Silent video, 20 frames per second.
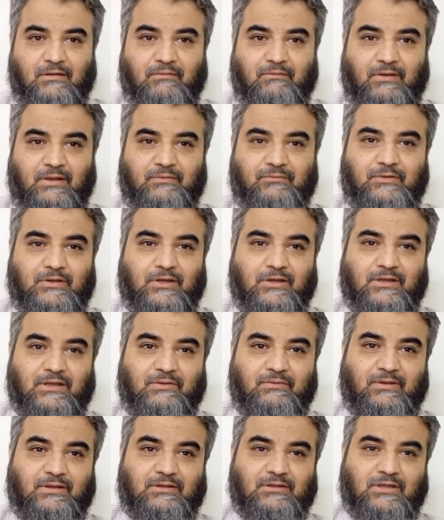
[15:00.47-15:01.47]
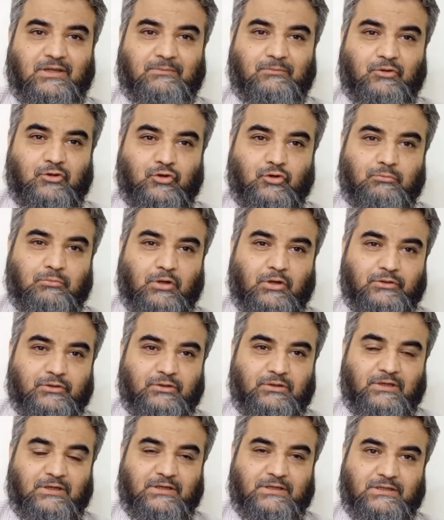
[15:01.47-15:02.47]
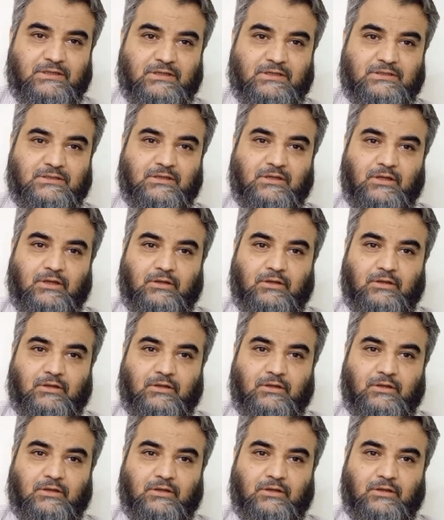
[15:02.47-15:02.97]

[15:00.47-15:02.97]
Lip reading: when we are giving the immunomodulators,